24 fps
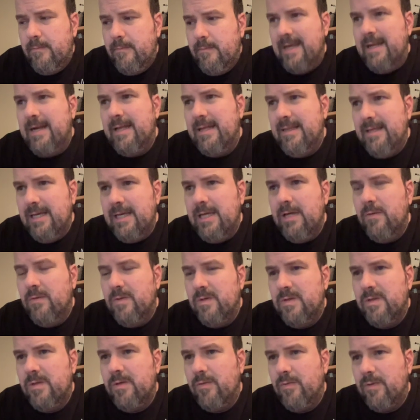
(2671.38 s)
and I think he
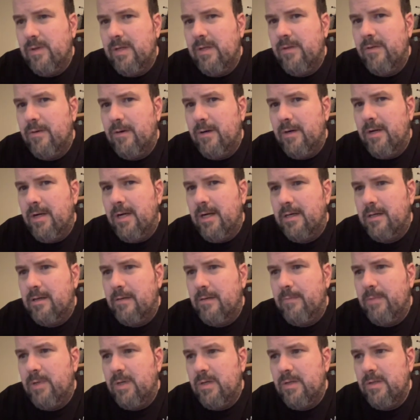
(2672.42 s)
was the only Third Doctor
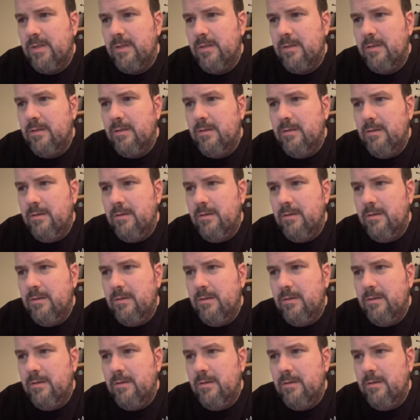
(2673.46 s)
person